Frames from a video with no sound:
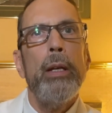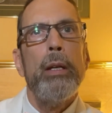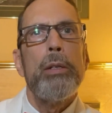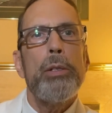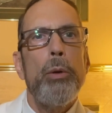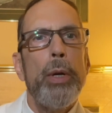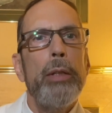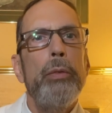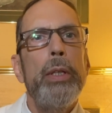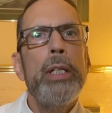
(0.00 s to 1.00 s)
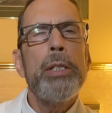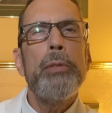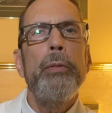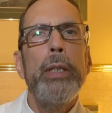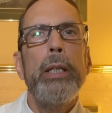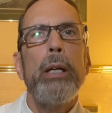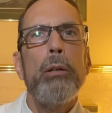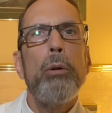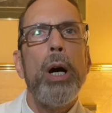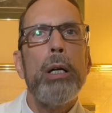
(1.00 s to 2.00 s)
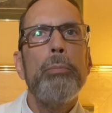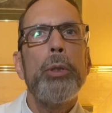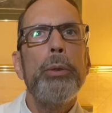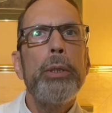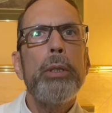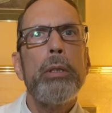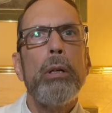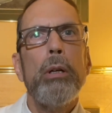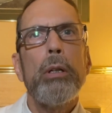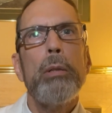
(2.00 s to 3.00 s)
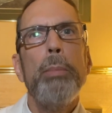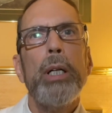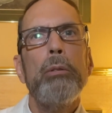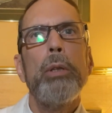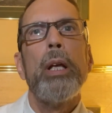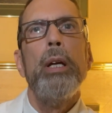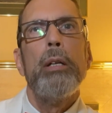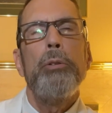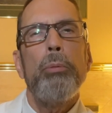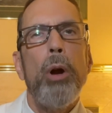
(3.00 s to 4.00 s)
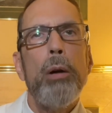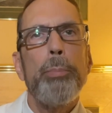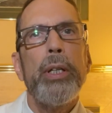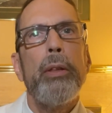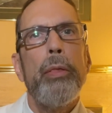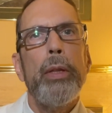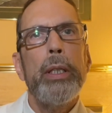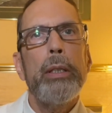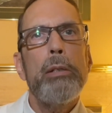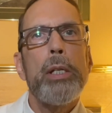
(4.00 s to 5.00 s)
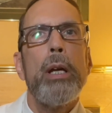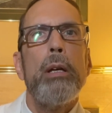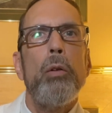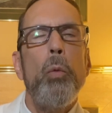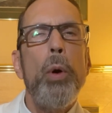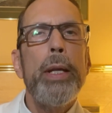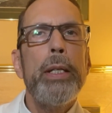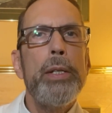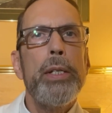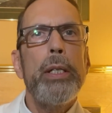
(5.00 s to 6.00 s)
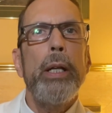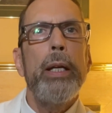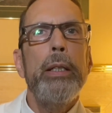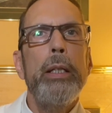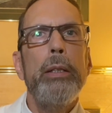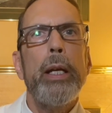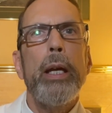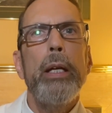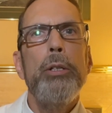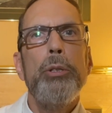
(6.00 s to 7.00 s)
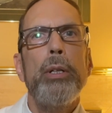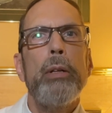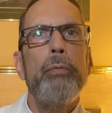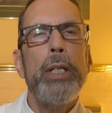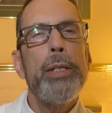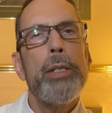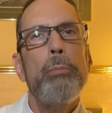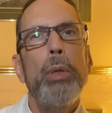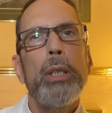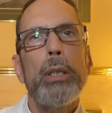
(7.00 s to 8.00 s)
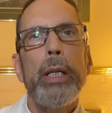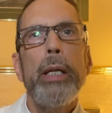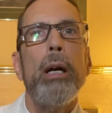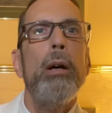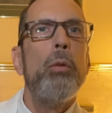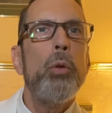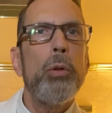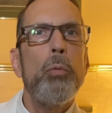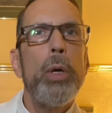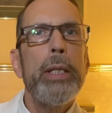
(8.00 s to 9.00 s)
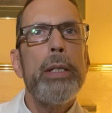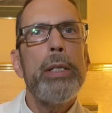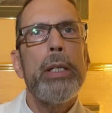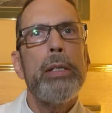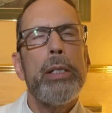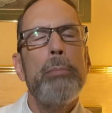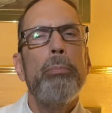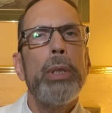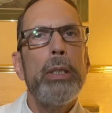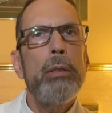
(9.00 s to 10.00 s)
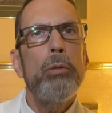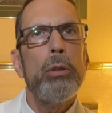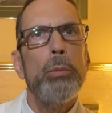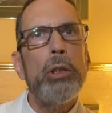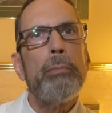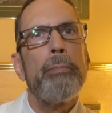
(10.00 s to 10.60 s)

So in this video, I'm going to talk about dropping things. When is it an indication of disability or when is it simply normal?